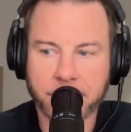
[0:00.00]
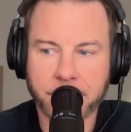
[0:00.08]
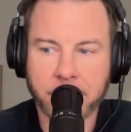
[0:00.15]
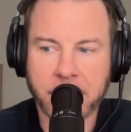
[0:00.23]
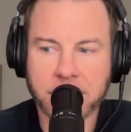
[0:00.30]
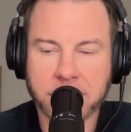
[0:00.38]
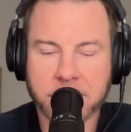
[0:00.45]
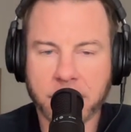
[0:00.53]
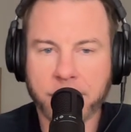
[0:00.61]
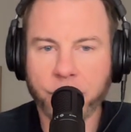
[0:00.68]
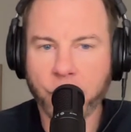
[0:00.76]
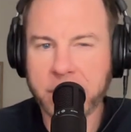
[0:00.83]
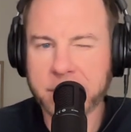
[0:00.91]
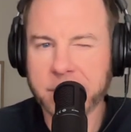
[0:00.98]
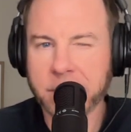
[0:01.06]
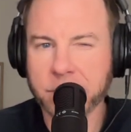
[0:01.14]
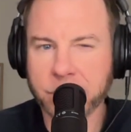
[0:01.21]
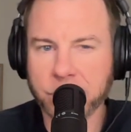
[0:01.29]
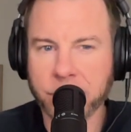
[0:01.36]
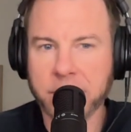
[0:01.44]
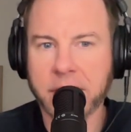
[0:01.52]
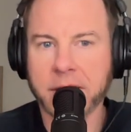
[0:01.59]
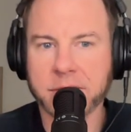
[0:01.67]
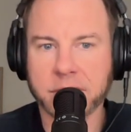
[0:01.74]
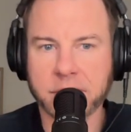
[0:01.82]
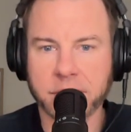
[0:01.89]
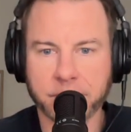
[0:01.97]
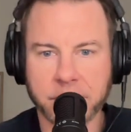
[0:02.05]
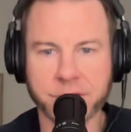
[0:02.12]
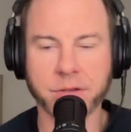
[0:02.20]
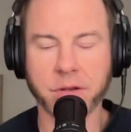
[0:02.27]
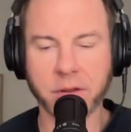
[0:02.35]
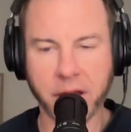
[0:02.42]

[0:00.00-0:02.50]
in some ways as good as the original.